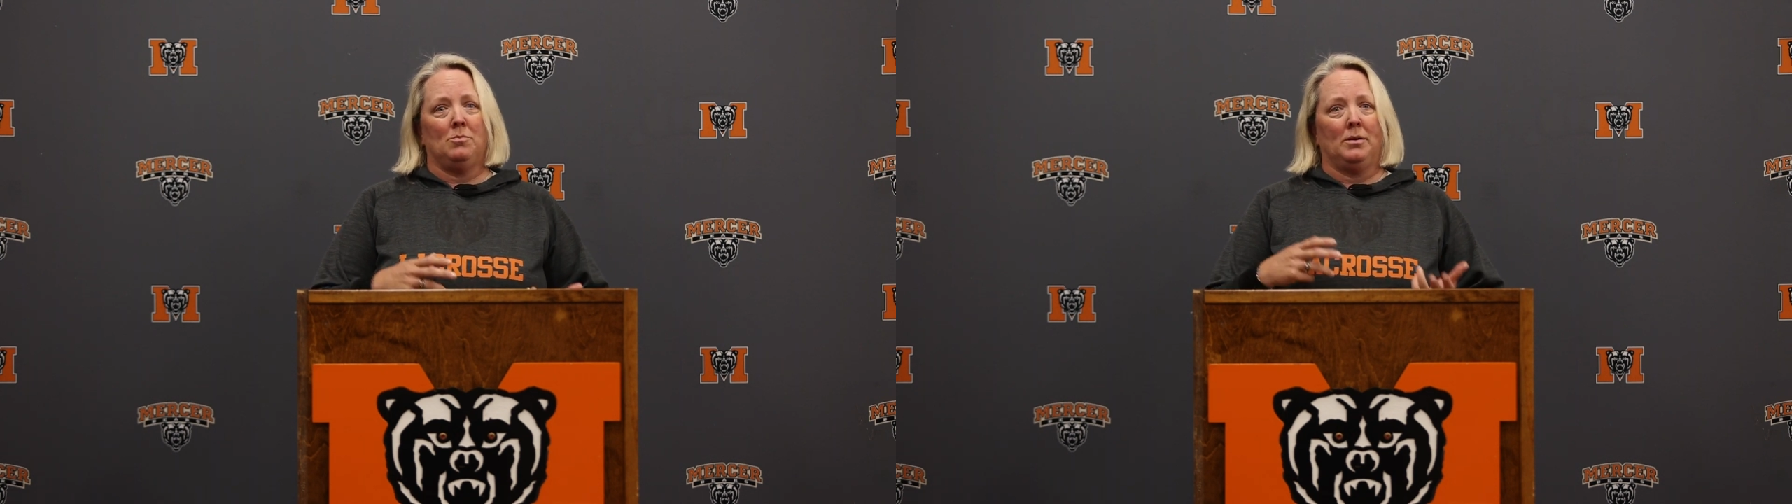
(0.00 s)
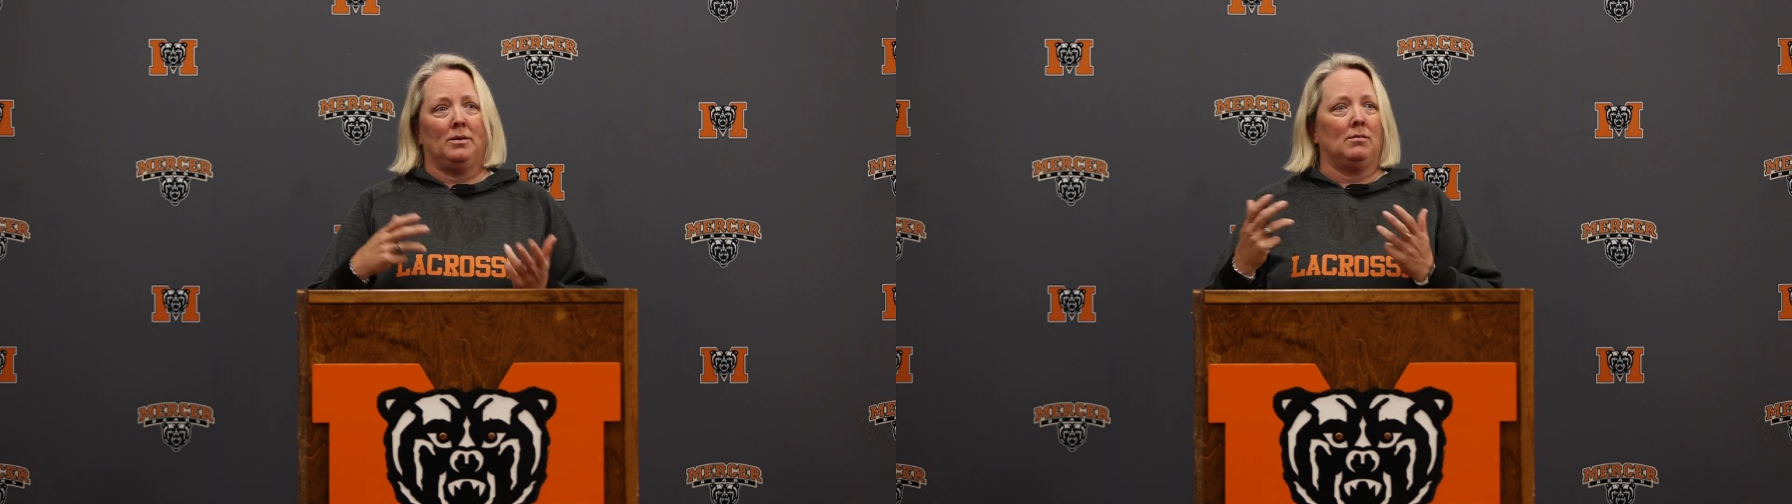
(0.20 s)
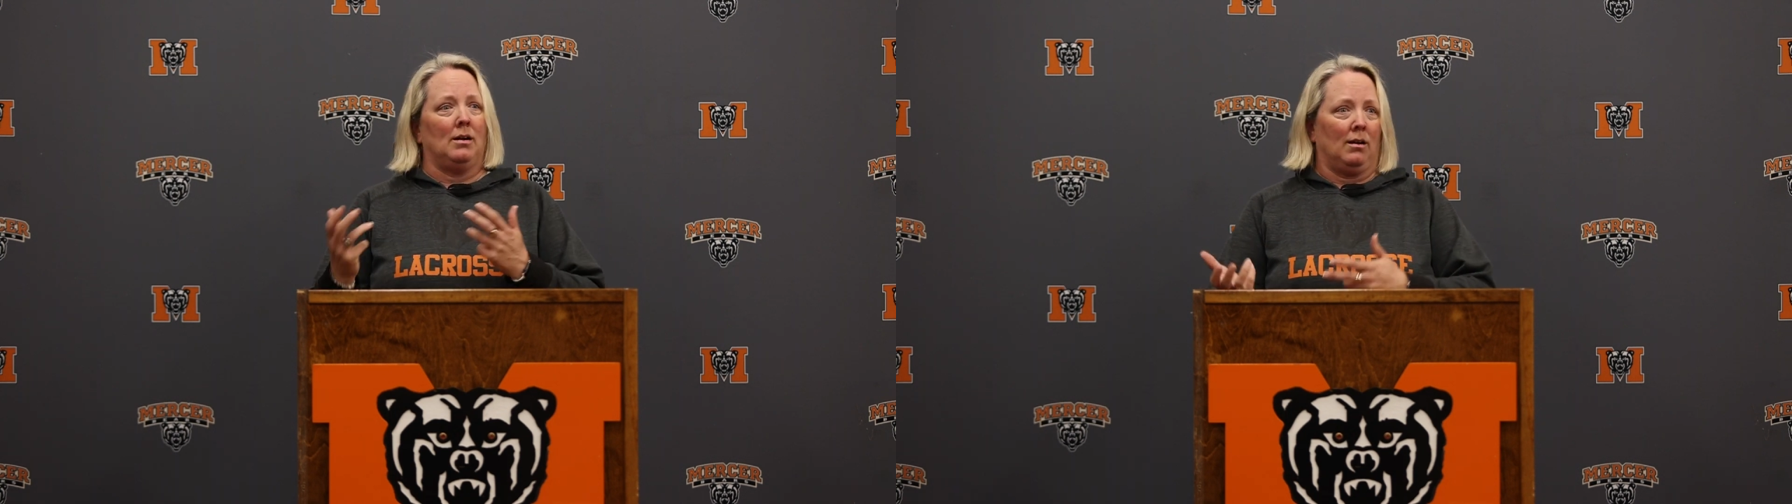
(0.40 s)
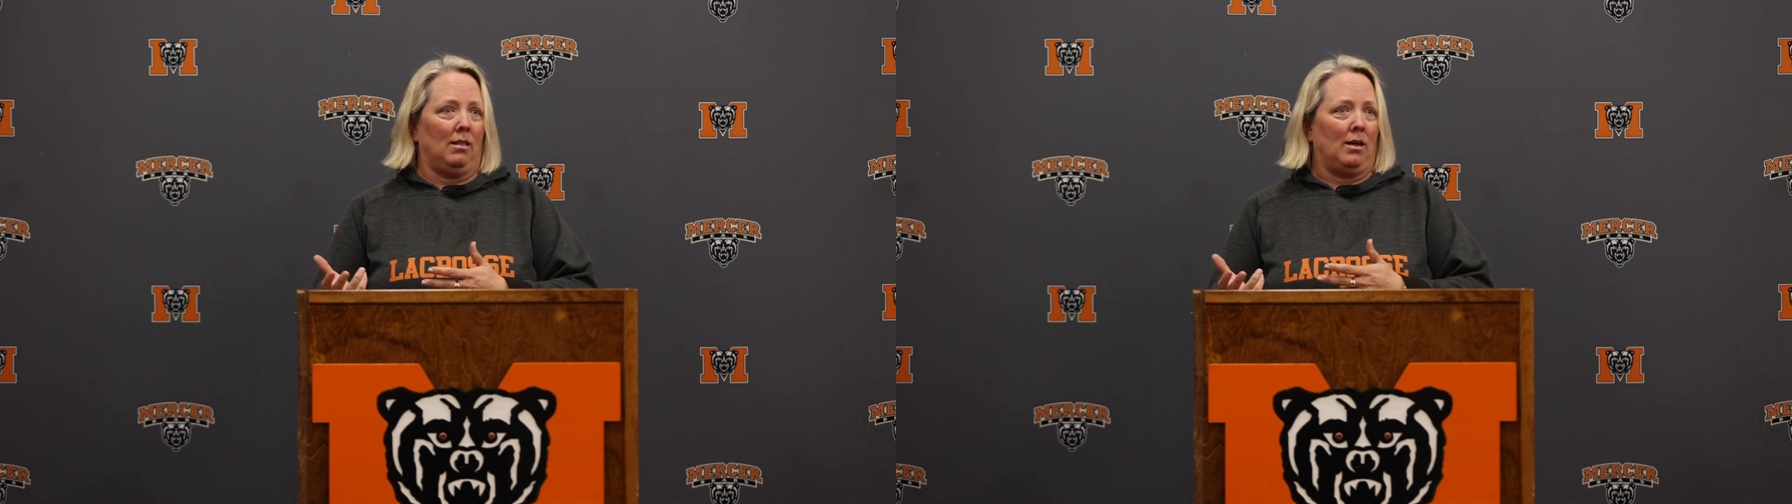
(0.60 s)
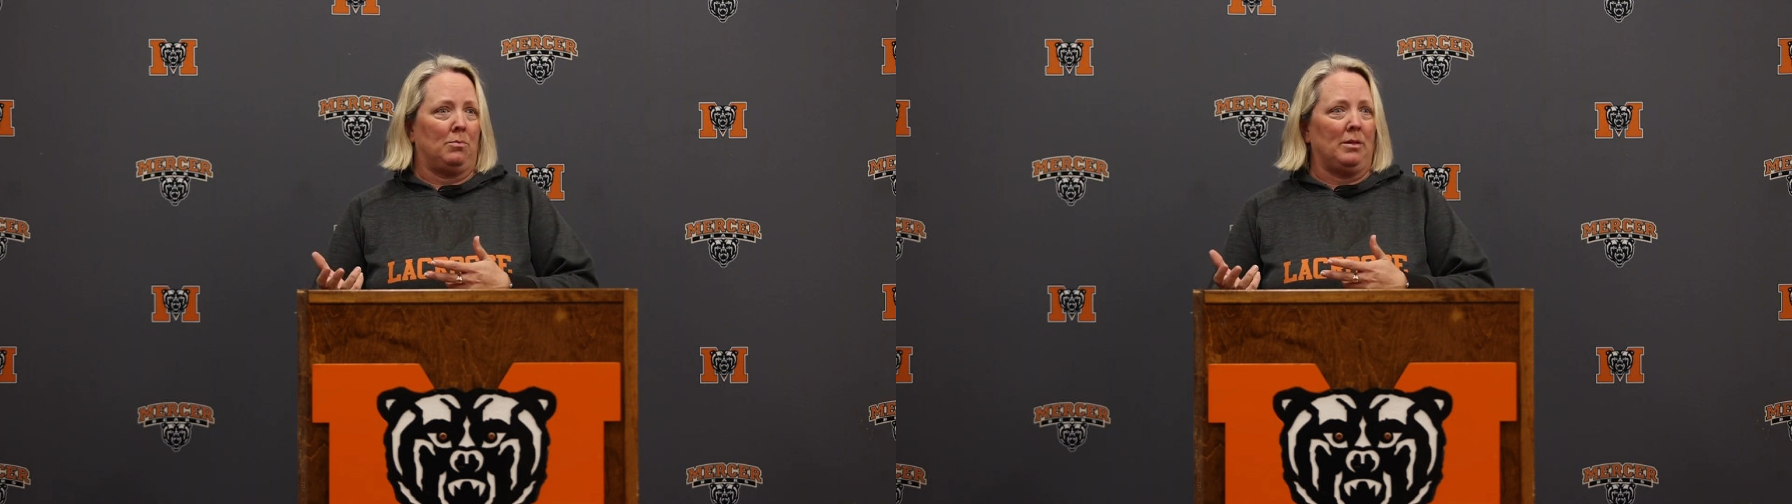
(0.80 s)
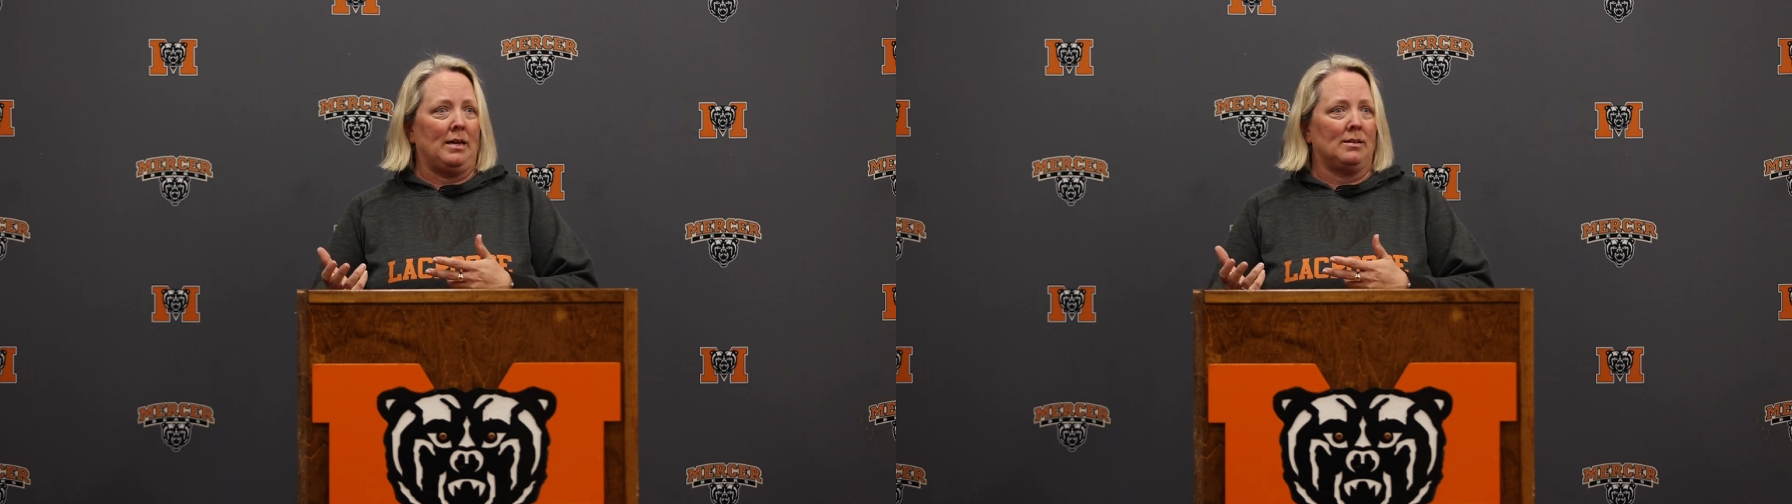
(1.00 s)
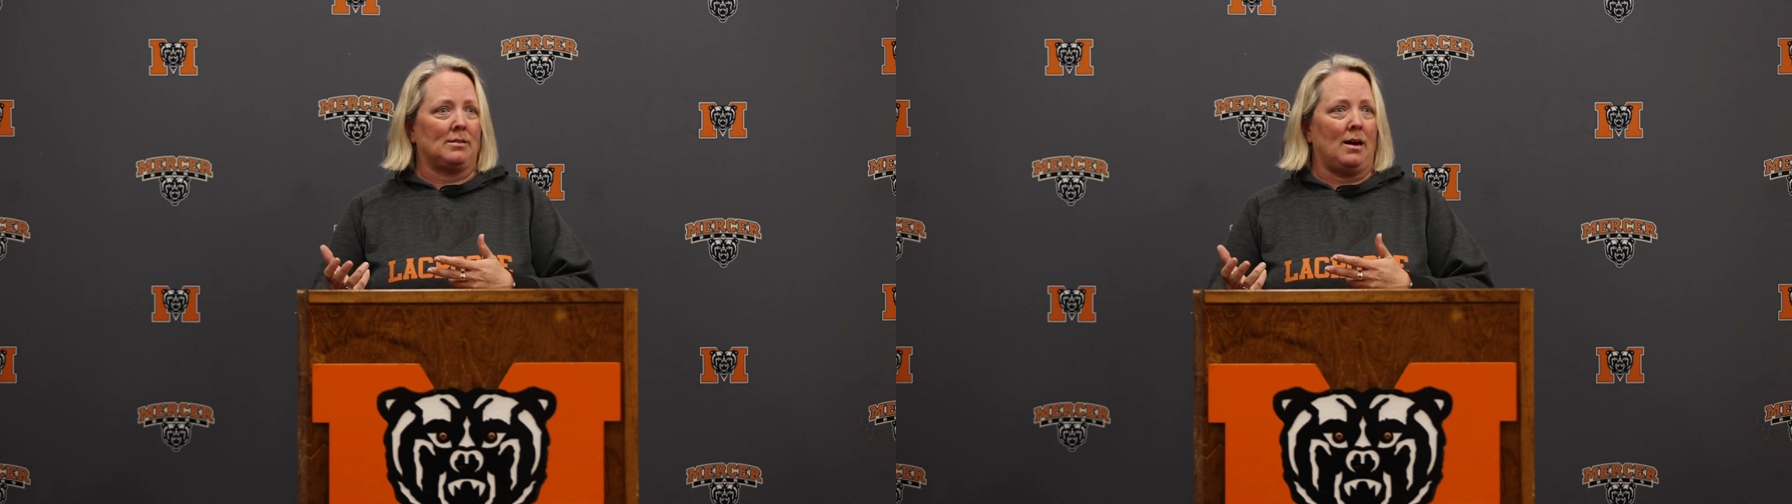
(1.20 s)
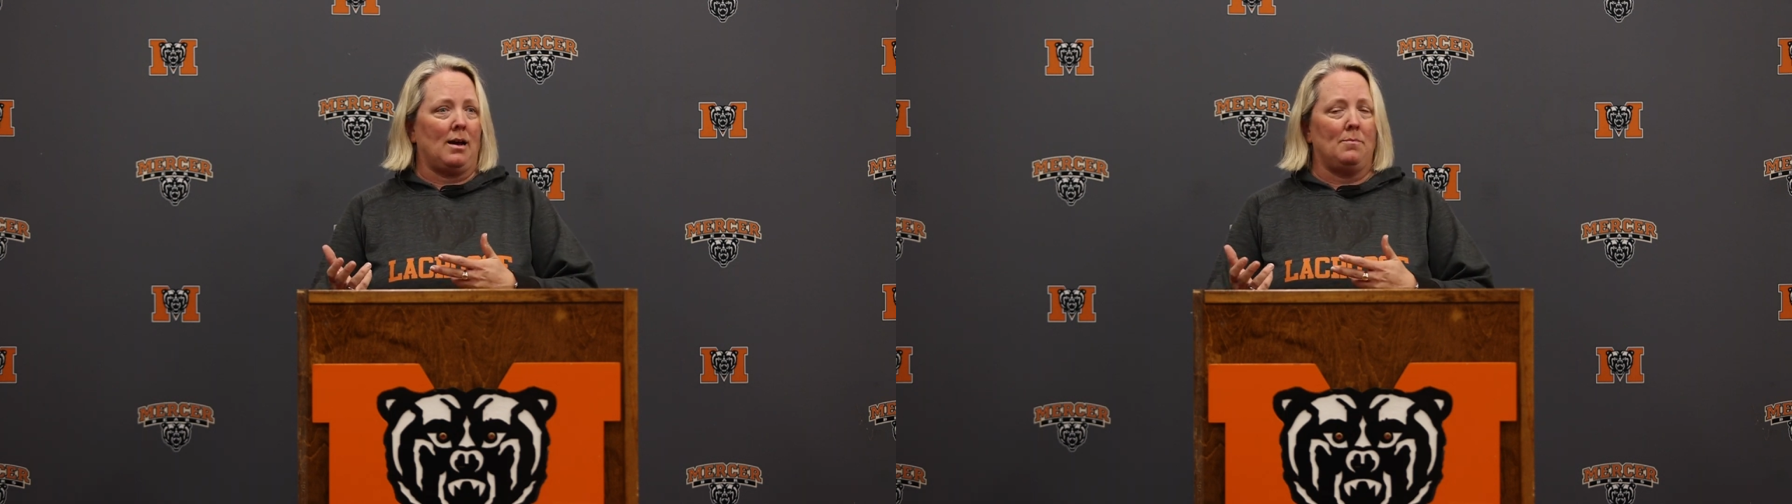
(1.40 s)
but got a lot of playing
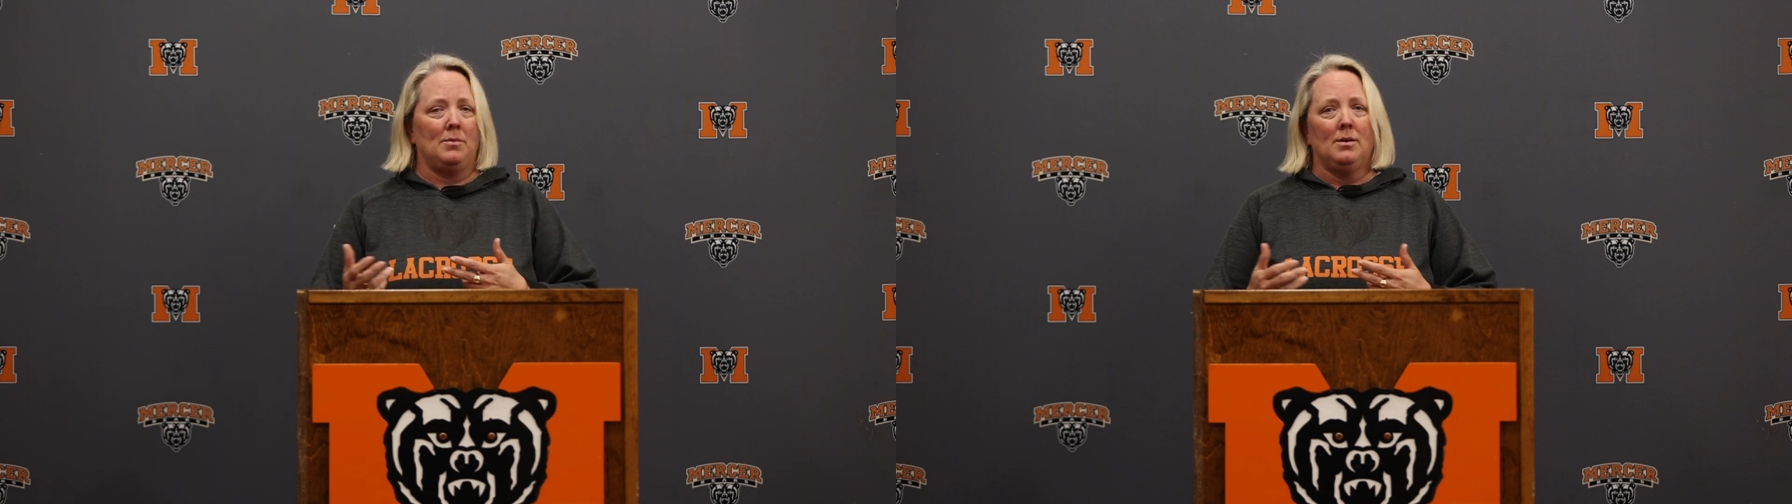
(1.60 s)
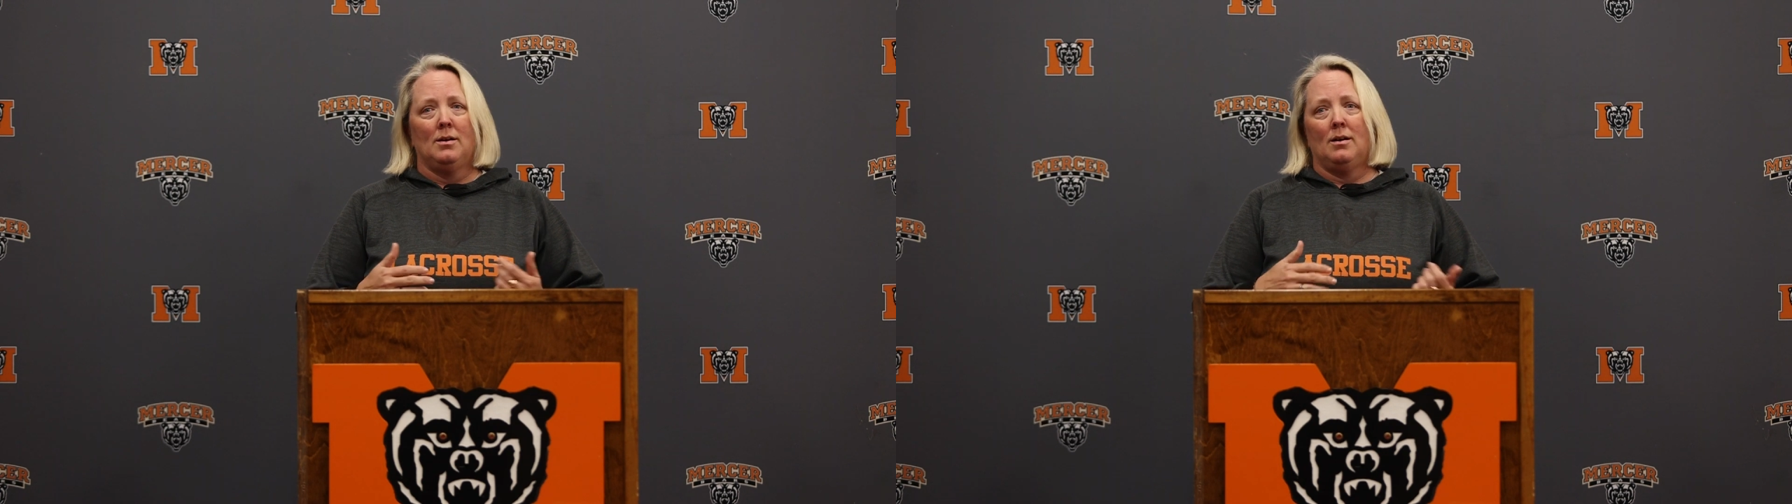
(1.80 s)
time,